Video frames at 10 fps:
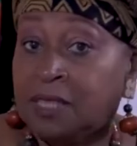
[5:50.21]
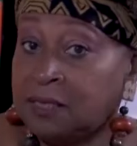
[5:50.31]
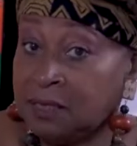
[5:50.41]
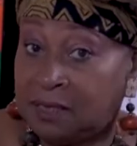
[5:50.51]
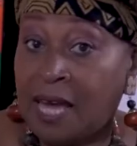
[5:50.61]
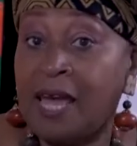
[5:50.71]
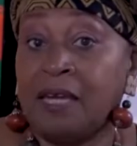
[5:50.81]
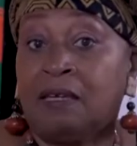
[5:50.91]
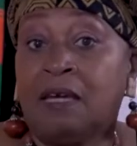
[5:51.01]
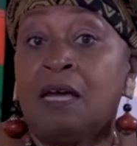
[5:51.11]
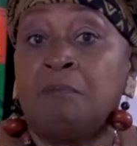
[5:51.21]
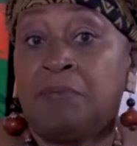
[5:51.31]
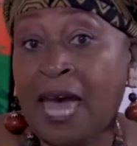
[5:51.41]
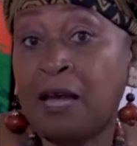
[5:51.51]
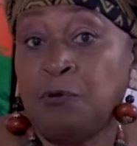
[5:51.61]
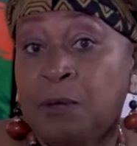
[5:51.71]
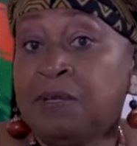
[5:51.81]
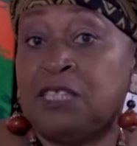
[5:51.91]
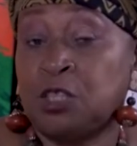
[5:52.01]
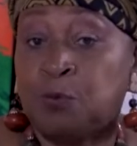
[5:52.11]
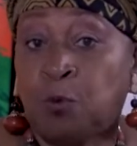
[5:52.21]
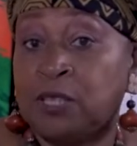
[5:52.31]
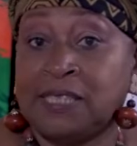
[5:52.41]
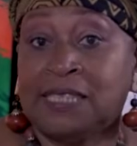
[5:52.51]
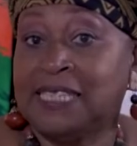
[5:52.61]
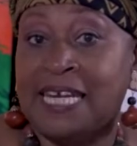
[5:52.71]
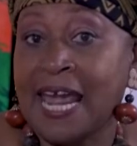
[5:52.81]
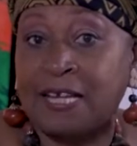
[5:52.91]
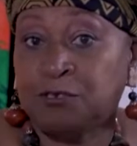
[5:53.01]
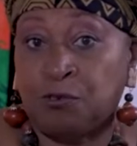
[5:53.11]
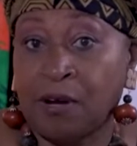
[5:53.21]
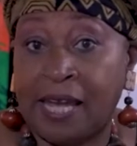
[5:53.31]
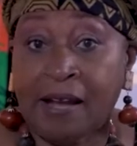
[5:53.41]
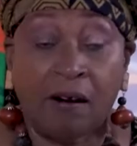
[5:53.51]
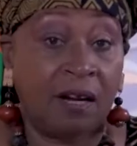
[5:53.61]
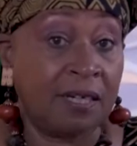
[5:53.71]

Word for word: Today, Black women sporting natural hair are